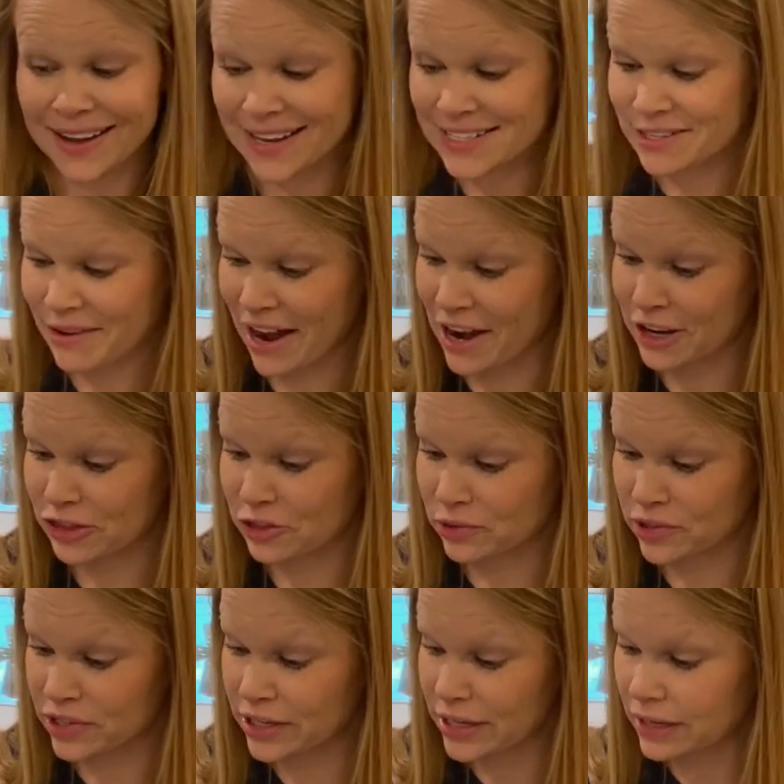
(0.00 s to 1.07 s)
So I have
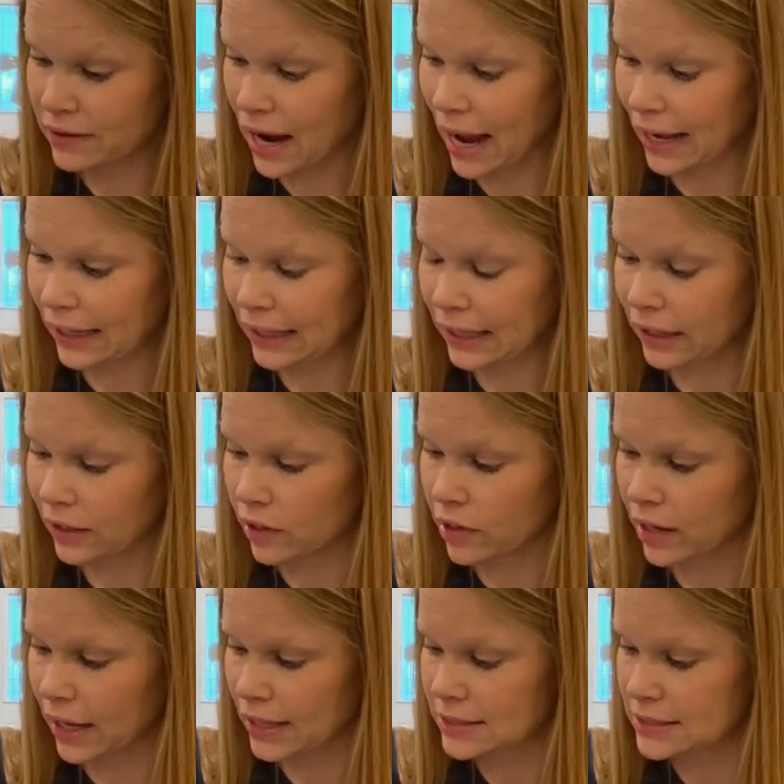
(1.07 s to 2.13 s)
3 right
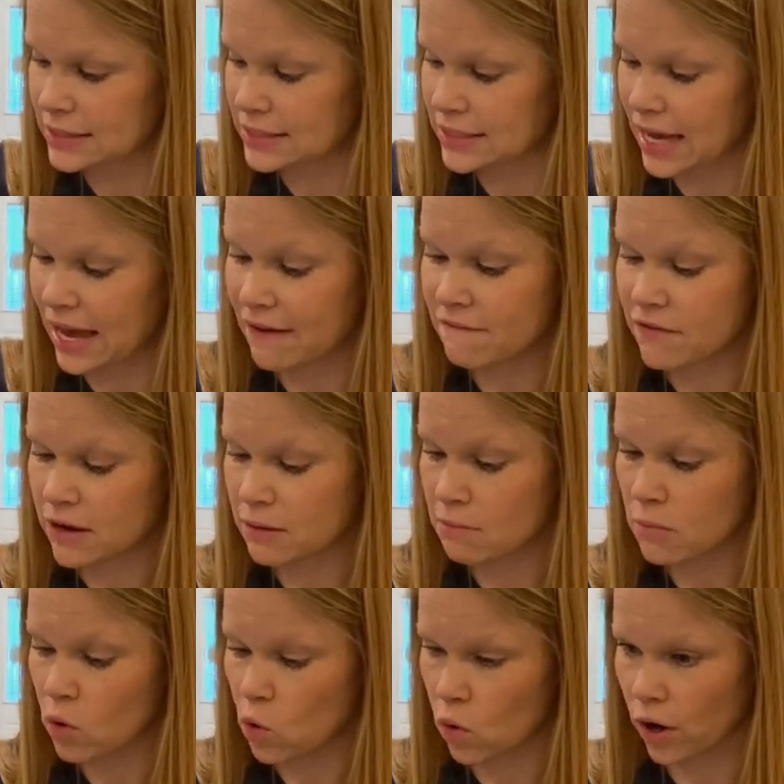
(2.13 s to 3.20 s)
here and 7
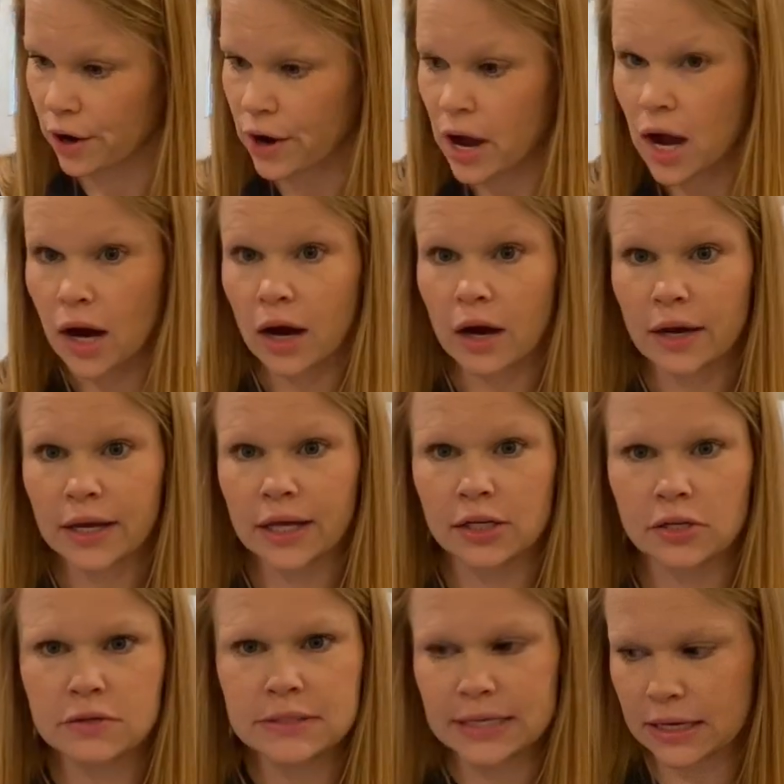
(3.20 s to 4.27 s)
more. Can
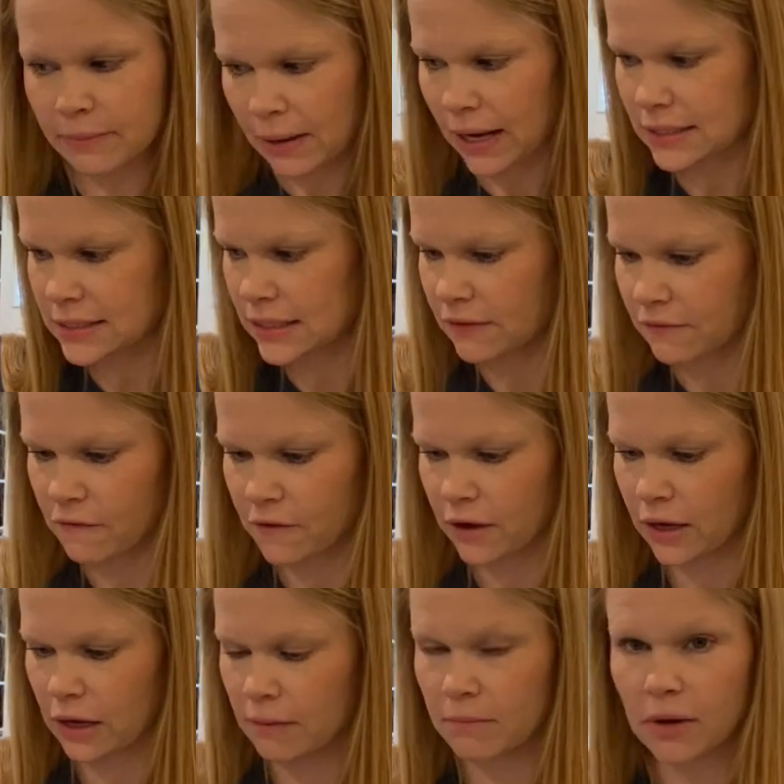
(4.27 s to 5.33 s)
you see my tin
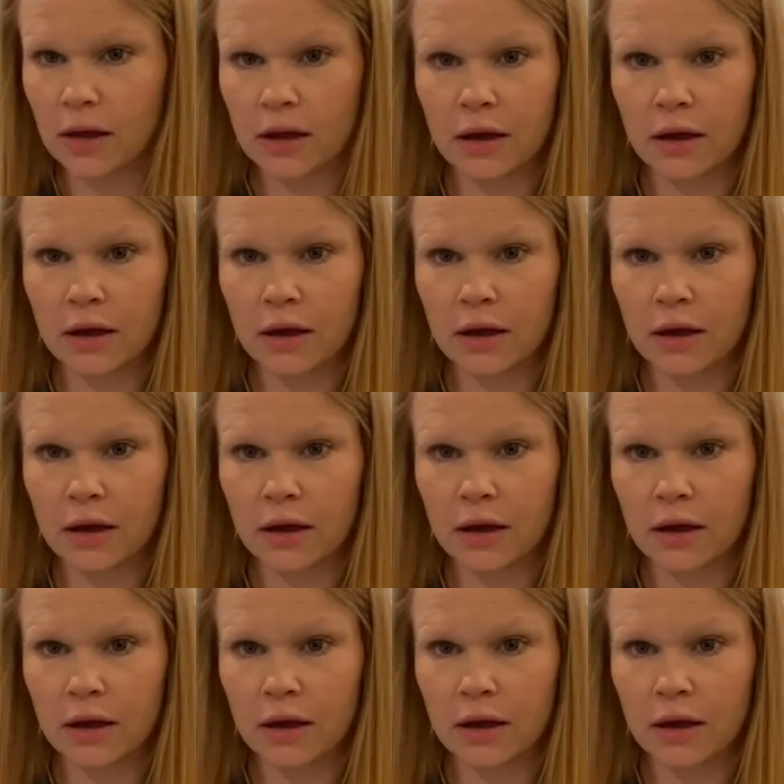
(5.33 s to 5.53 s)
frame?